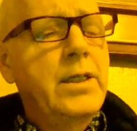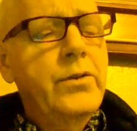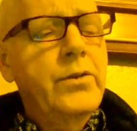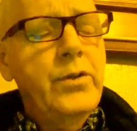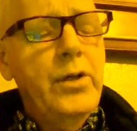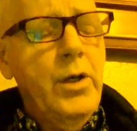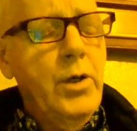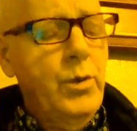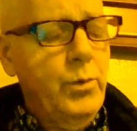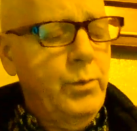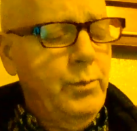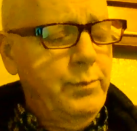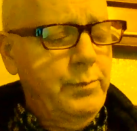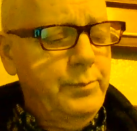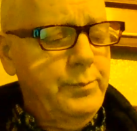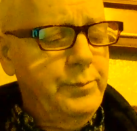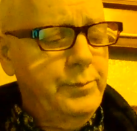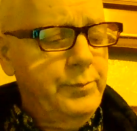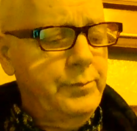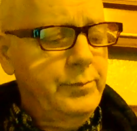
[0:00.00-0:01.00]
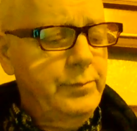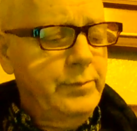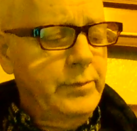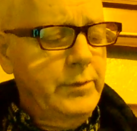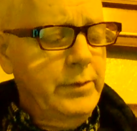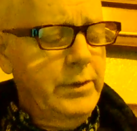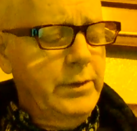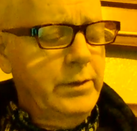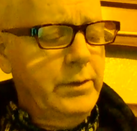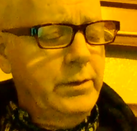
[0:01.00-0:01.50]
So,
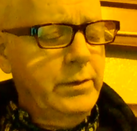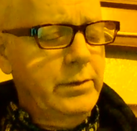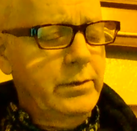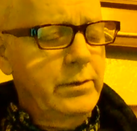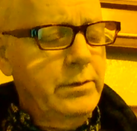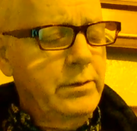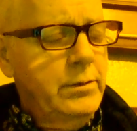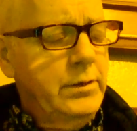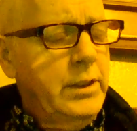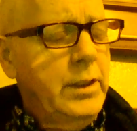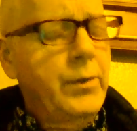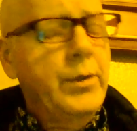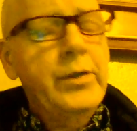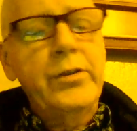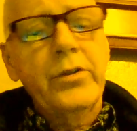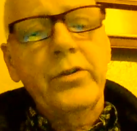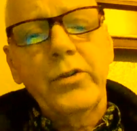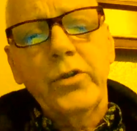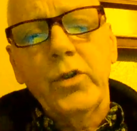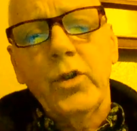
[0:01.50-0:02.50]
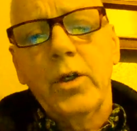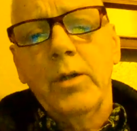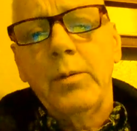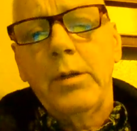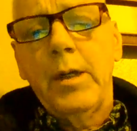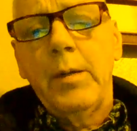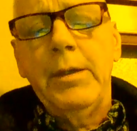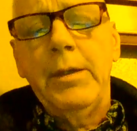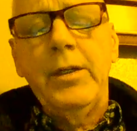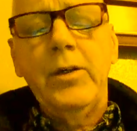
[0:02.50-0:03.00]
there is a storm
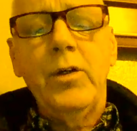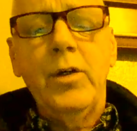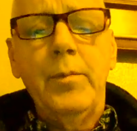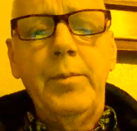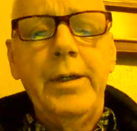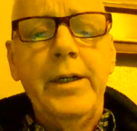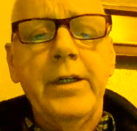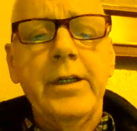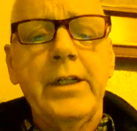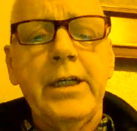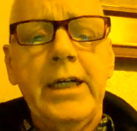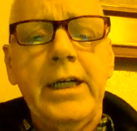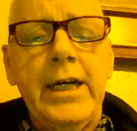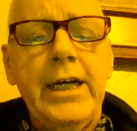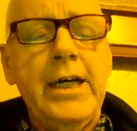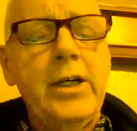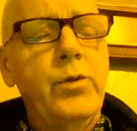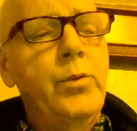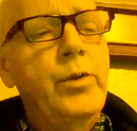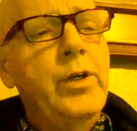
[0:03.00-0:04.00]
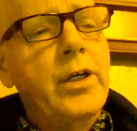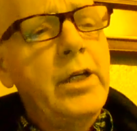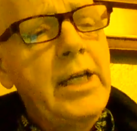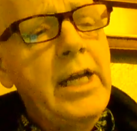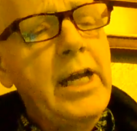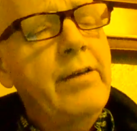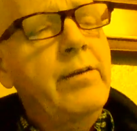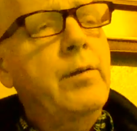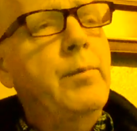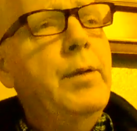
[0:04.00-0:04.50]
coming to America, guys. We are going
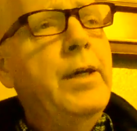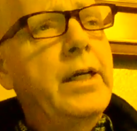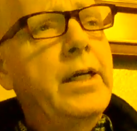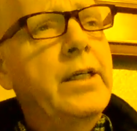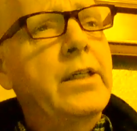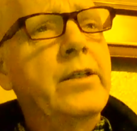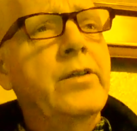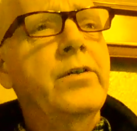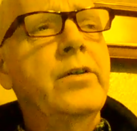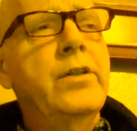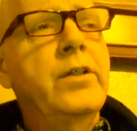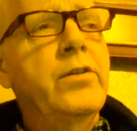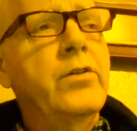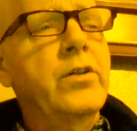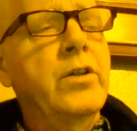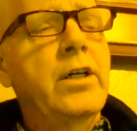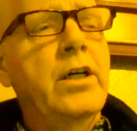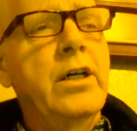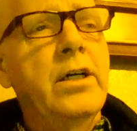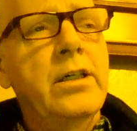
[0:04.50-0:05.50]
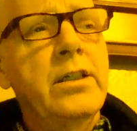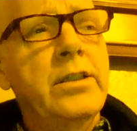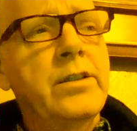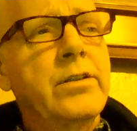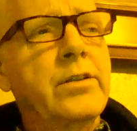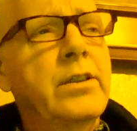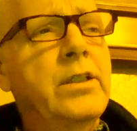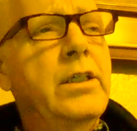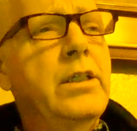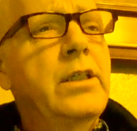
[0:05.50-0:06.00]
to have to make a decision,
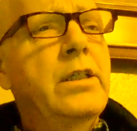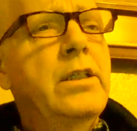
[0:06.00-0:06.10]
guys.